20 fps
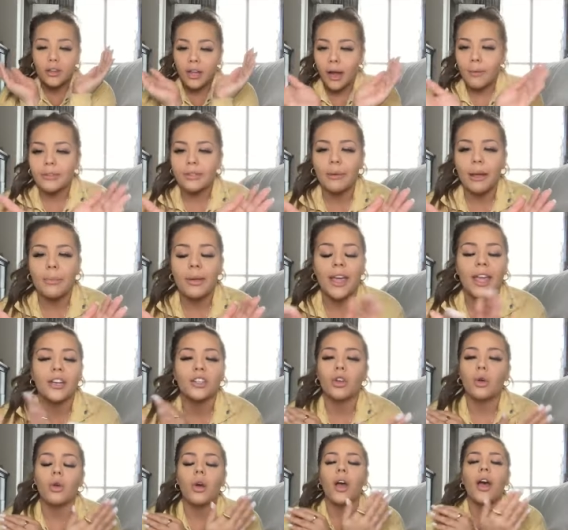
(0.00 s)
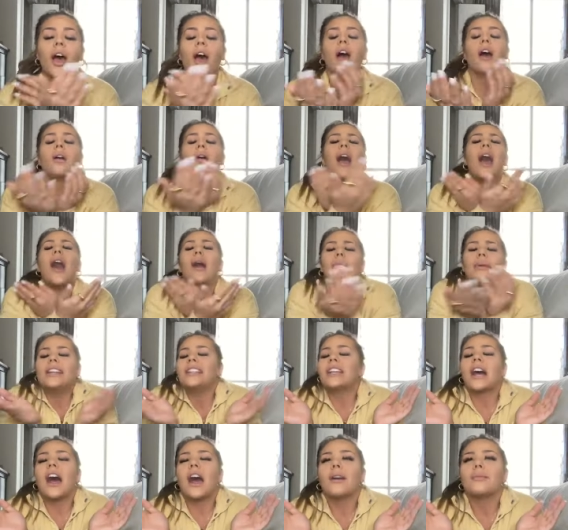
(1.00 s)
you come to my page, uh, how
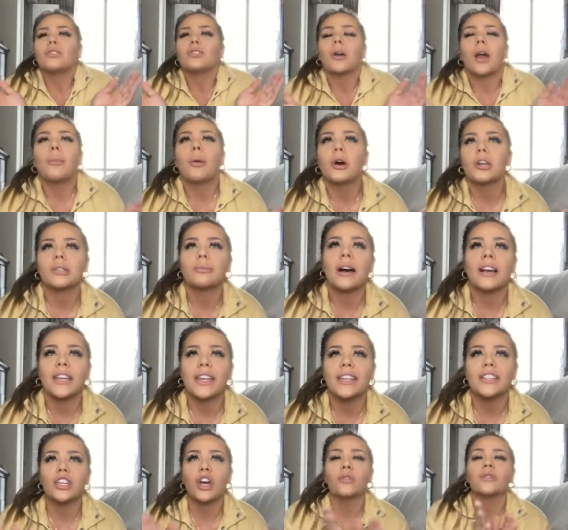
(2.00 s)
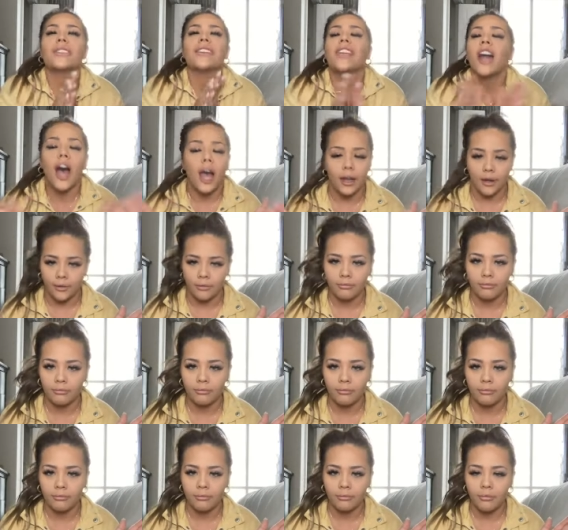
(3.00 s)
many times do I post about ketones? None.
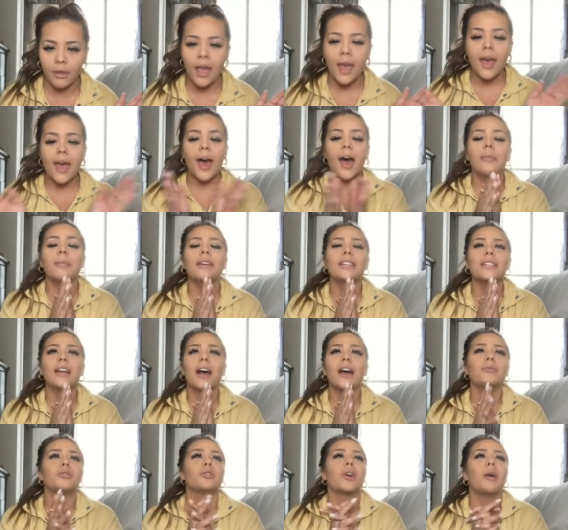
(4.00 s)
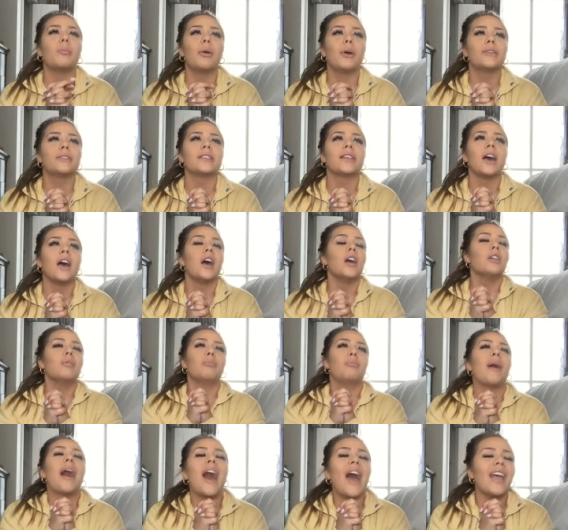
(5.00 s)
How many times do I post
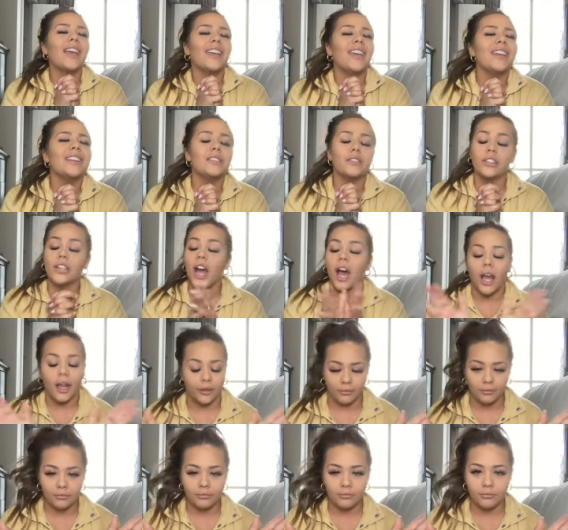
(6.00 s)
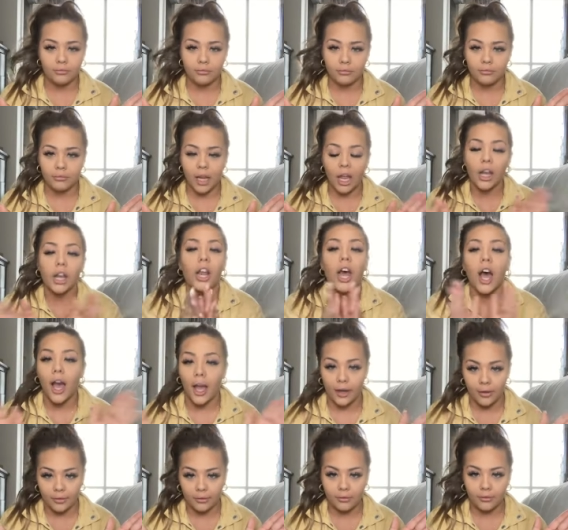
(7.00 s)
buy ketones? None.
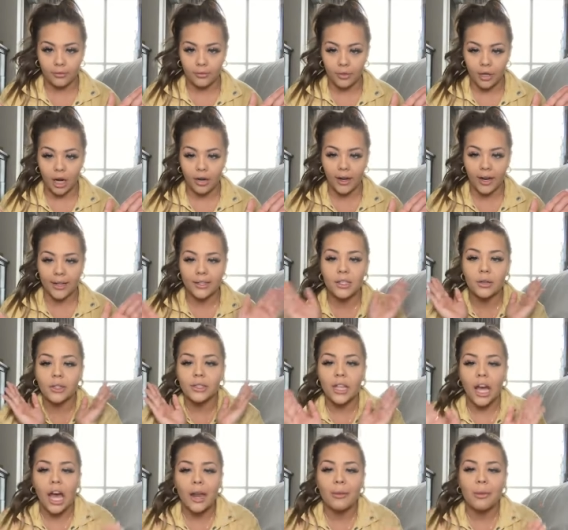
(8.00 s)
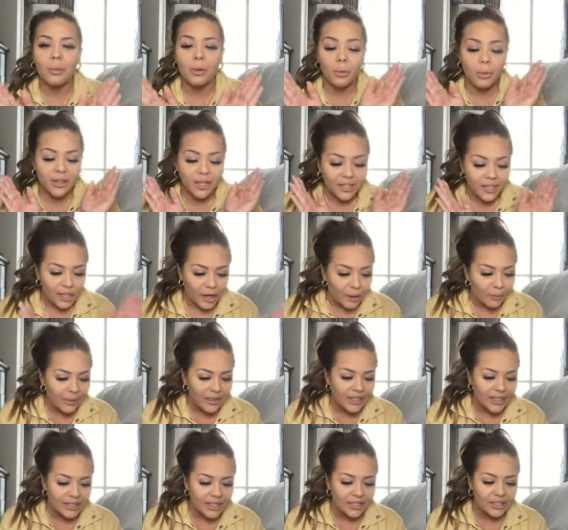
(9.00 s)
None. All right, so a lot of people, when they start
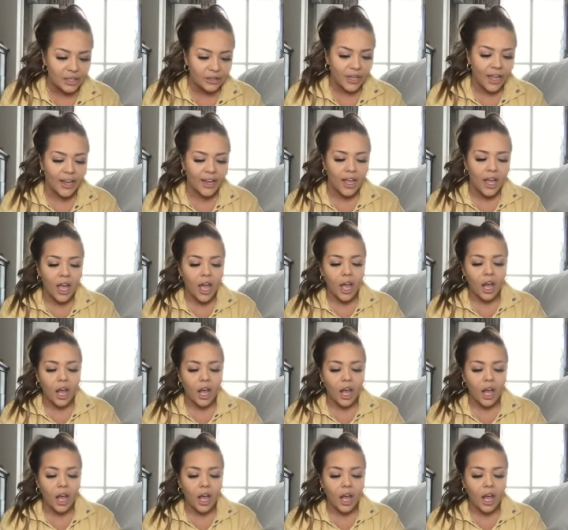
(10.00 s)
businesses, they're like,